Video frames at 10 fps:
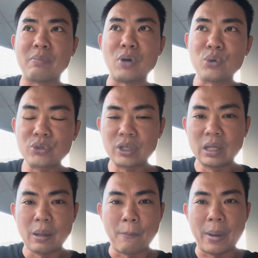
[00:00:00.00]
the most.
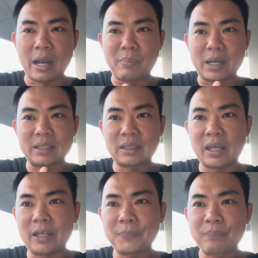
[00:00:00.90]
But I must say